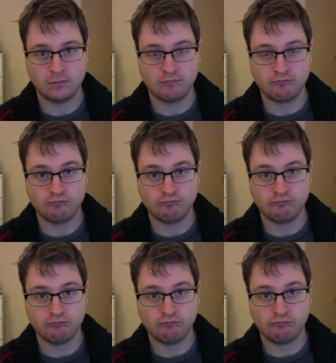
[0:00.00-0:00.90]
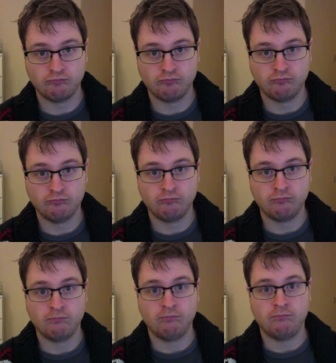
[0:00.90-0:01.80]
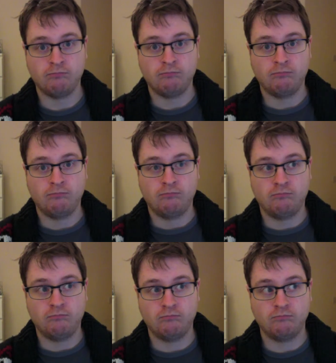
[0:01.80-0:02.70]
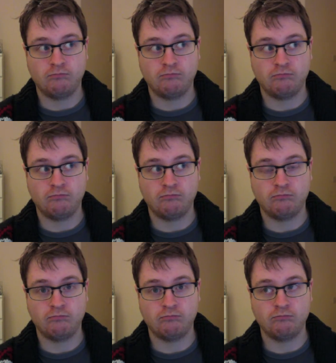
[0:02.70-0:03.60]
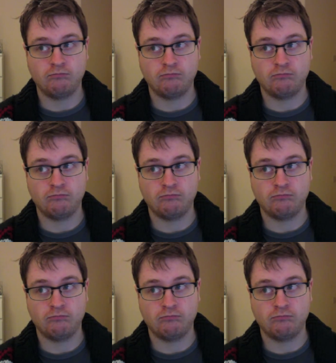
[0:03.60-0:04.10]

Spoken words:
(no one is talking)